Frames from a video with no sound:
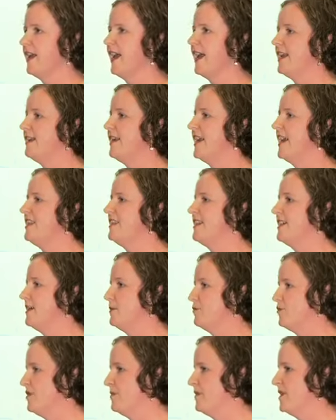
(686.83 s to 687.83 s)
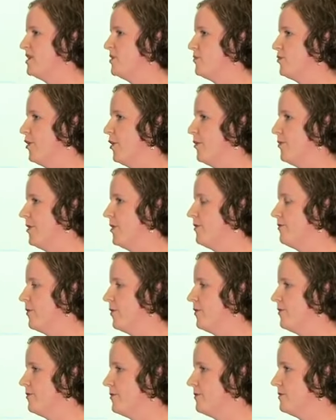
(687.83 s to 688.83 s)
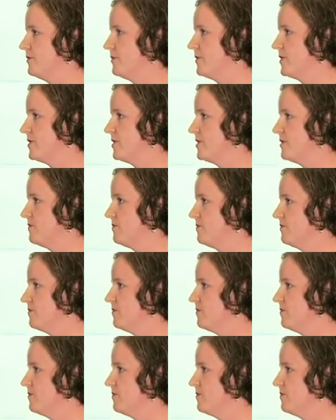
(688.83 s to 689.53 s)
and can they implement appropriate road rules